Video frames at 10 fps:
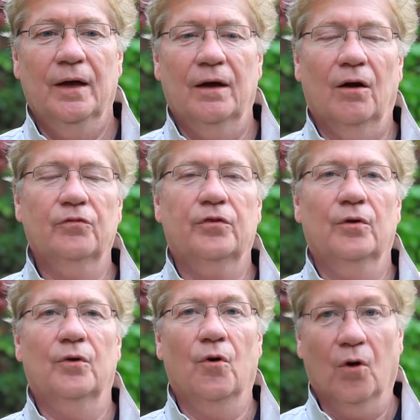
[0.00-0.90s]
And
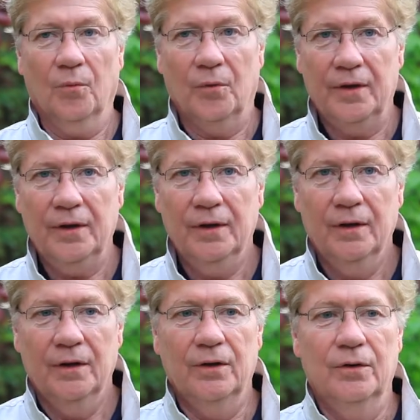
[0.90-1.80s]
also Gormley,
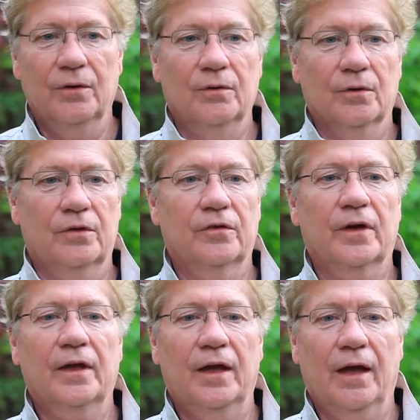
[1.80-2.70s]
who looks
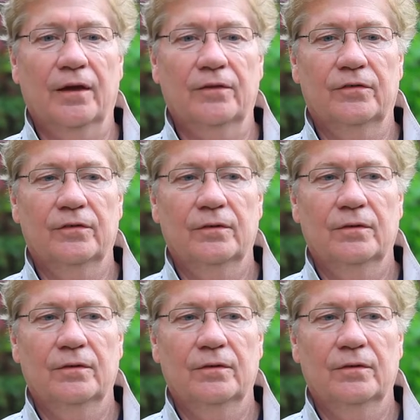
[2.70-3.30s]
like he has